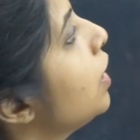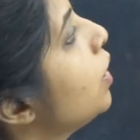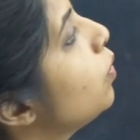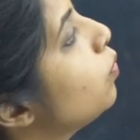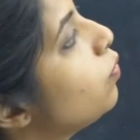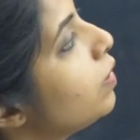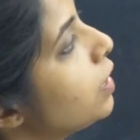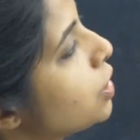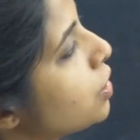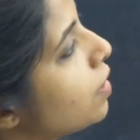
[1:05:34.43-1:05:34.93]

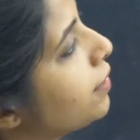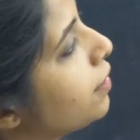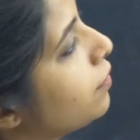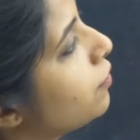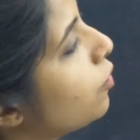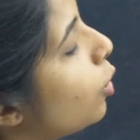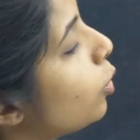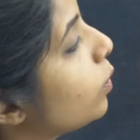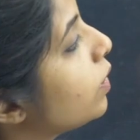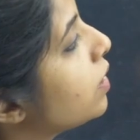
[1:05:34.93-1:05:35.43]
in which of the
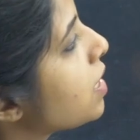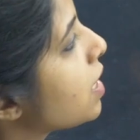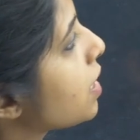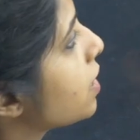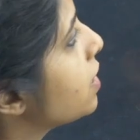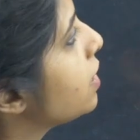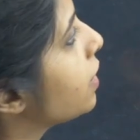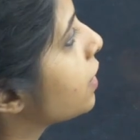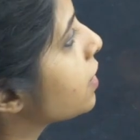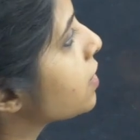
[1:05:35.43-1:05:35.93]
following
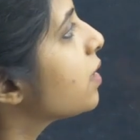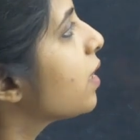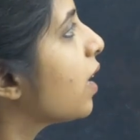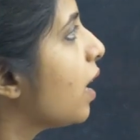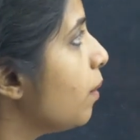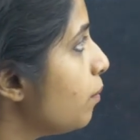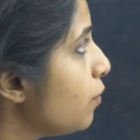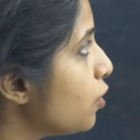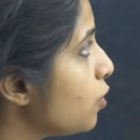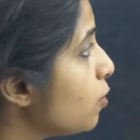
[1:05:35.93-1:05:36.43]
techniques the
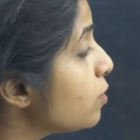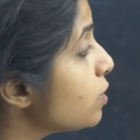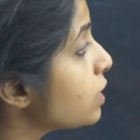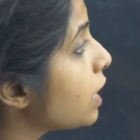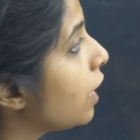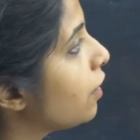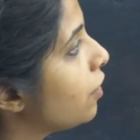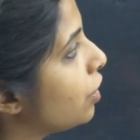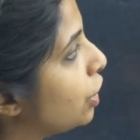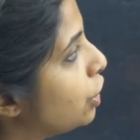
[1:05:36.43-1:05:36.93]
embryos
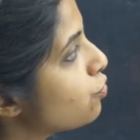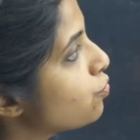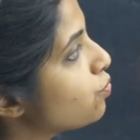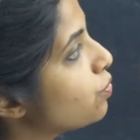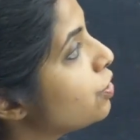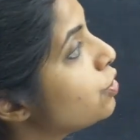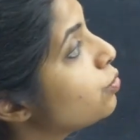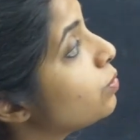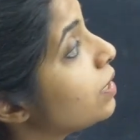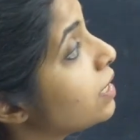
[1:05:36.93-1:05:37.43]
are
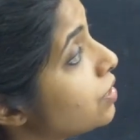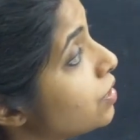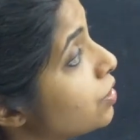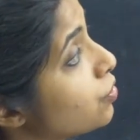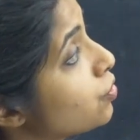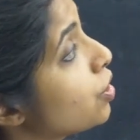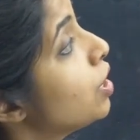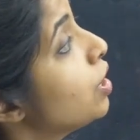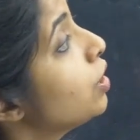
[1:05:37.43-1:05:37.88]
transferred to assist